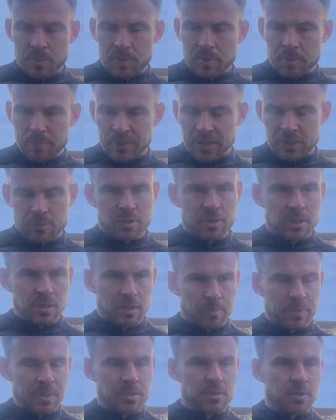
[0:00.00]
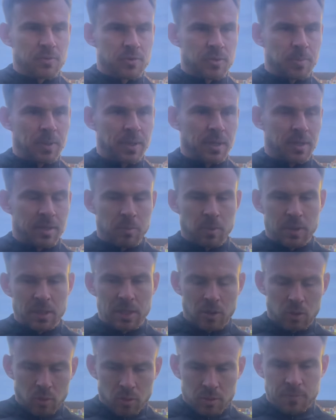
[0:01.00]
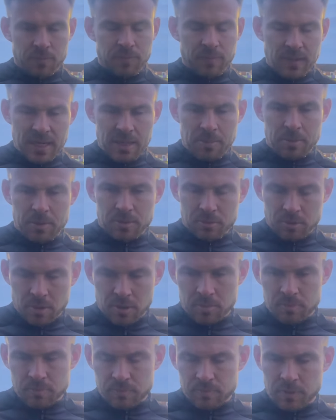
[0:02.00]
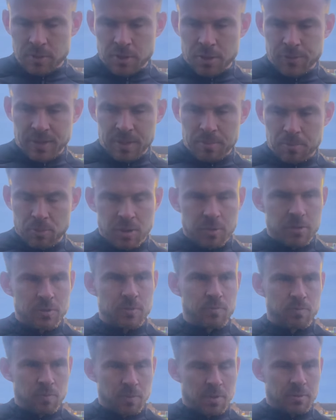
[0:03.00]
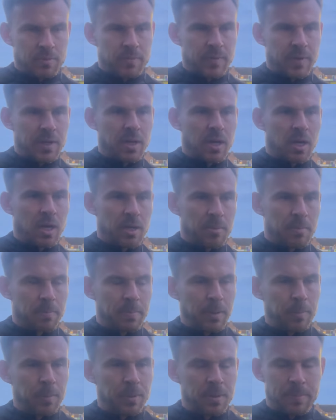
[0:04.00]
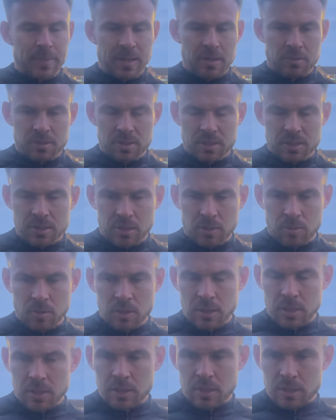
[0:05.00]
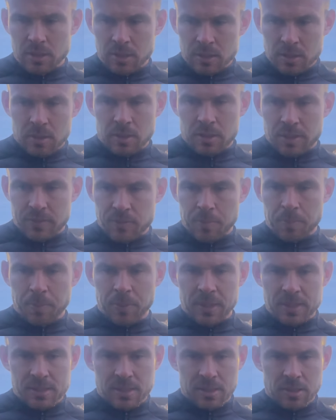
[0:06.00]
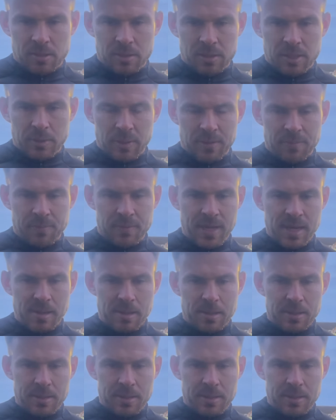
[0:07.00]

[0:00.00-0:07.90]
the pitch was a little bit tough to play on. It looked flat and green, but it was very hard and bobbly and bouncy, so give the players a little leeway for that.